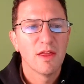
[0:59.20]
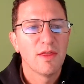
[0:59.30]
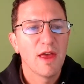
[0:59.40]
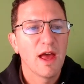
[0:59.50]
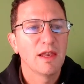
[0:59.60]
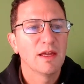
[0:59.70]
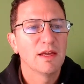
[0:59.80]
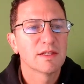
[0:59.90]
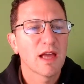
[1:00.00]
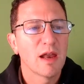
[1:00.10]
that
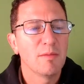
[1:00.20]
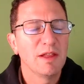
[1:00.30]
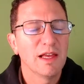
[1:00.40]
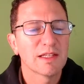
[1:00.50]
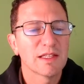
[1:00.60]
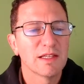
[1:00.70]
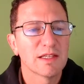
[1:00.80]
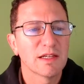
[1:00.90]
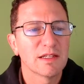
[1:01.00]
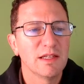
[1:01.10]
it's got to be less than
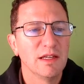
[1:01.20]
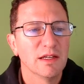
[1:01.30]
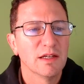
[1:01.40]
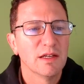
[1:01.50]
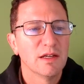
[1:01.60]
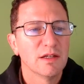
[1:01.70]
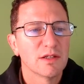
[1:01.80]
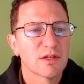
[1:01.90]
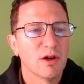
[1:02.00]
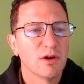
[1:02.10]
60.
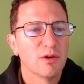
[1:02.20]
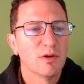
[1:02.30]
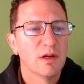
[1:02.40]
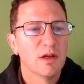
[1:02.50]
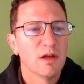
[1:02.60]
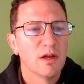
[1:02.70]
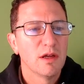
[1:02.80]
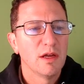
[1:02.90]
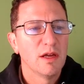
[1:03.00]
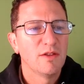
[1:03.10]
So
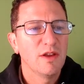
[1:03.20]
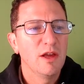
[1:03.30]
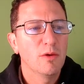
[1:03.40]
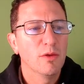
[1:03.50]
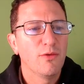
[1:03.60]
it's equal to